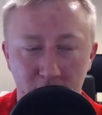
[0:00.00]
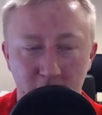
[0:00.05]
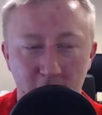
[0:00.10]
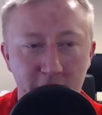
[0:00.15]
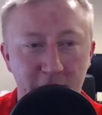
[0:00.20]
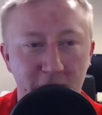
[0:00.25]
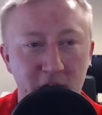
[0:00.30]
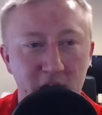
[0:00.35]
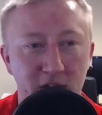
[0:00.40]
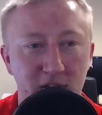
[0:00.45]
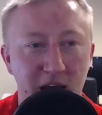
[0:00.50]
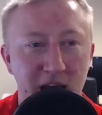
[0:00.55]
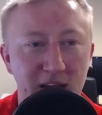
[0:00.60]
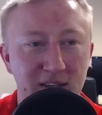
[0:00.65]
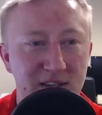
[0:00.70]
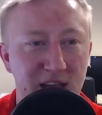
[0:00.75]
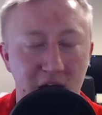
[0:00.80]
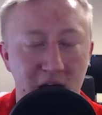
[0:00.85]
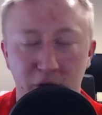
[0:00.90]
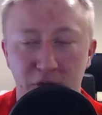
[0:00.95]
I think that's
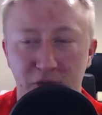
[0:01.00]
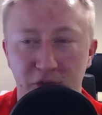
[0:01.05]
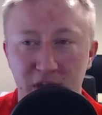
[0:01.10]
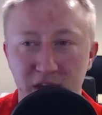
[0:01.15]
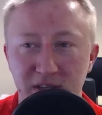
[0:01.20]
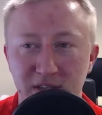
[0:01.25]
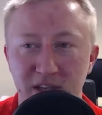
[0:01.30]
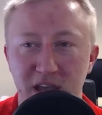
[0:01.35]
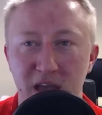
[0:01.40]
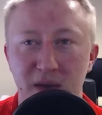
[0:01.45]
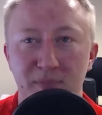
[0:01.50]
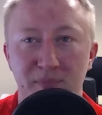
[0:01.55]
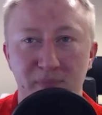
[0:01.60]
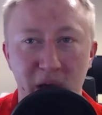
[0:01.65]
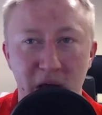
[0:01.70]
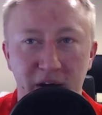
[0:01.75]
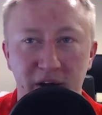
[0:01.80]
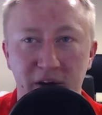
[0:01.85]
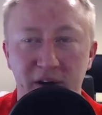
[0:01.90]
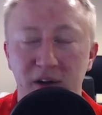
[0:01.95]
how things get
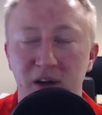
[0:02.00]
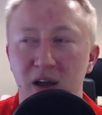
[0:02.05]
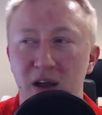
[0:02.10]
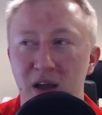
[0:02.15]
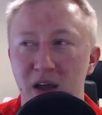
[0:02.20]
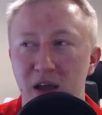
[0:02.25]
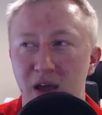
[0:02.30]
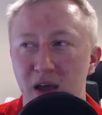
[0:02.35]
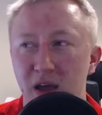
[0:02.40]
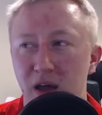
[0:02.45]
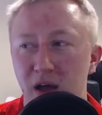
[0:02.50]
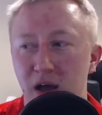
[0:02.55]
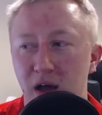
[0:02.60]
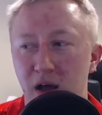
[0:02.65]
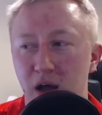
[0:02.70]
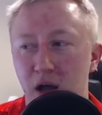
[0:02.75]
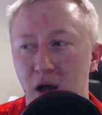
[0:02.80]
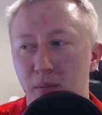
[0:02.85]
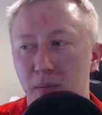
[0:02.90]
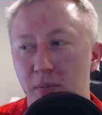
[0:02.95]
better.
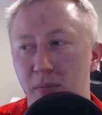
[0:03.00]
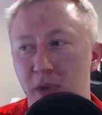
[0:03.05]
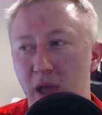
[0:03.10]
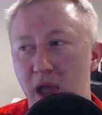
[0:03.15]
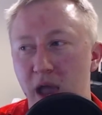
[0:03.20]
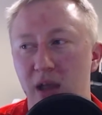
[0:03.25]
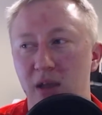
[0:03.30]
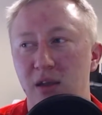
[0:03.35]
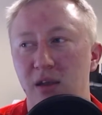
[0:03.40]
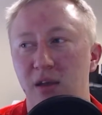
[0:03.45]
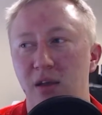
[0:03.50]
And